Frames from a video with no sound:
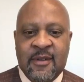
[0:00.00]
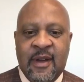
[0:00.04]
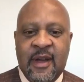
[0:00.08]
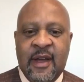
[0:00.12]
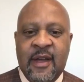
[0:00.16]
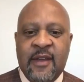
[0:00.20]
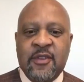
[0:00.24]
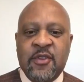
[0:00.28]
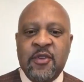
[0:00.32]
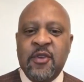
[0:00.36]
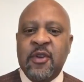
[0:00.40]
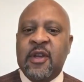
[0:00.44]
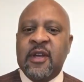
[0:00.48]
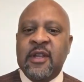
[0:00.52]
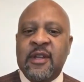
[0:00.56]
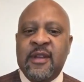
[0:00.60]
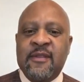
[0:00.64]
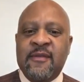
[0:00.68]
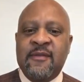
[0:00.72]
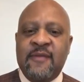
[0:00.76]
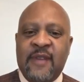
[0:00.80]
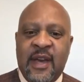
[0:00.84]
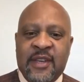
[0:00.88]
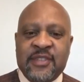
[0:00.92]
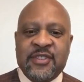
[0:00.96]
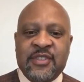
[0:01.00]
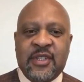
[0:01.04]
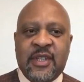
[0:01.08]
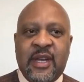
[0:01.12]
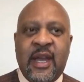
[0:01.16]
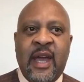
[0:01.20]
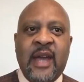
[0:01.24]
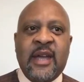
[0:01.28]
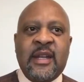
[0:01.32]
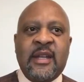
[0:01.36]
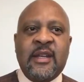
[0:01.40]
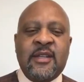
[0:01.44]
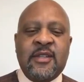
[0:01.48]
right? You can
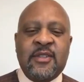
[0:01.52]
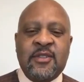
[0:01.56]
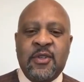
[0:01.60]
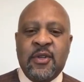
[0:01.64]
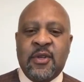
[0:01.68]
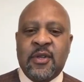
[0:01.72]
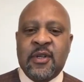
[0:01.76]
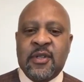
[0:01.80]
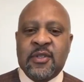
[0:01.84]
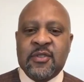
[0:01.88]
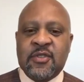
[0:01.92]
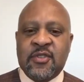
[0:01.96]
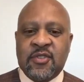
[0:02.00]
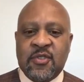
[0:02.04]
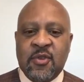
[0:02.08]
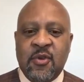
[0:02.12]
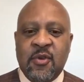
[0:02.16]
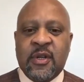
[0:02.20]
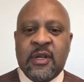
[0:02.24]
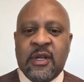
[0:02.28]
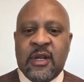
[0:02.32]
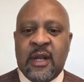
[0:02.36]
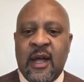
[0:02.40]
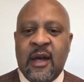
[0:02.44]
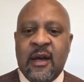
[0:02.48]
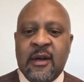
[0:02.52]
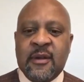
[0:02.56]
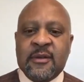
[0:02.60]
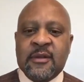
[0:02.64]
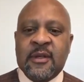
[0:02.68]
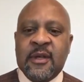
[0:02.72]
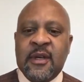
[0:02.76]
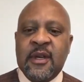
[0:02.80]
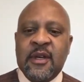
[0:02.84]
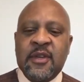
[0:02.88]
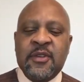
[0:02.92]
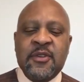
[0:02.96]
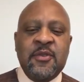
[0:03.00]
investigate it, you can sort it
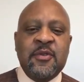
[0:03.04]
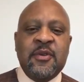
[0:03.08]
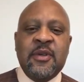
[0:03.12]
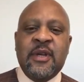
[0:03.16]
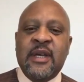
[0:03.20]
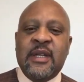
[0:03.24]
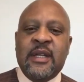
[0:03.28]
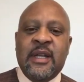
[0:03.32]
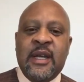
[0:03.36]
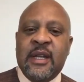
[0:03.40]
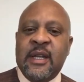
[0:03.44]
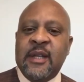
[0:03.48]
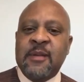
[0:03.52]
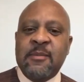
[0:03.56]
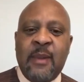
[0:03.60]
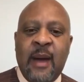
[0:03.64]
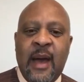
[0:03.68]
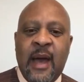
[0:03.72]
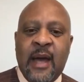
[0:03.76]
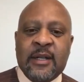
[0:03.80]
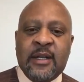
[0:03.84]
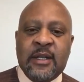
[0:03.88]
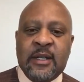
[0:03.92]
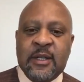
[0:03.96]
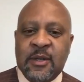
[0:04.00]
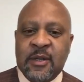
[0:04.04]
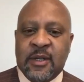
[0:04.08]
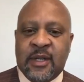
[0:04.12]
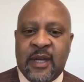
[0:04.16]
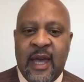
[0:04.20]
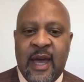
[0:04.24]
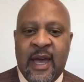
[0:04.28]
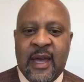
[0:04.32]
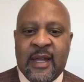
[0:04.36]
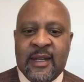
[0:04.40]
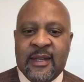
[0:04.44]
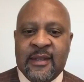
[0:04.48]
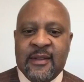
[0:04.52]
out, you can get anybody to
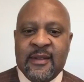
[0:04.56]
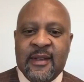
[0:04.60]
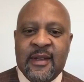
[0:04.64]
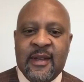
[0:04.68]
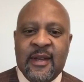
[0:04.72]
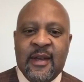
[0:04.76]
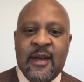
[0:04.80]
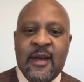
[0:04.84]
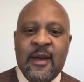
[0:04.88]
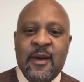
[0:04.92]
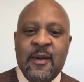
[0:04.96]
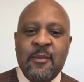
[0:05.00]
look at it,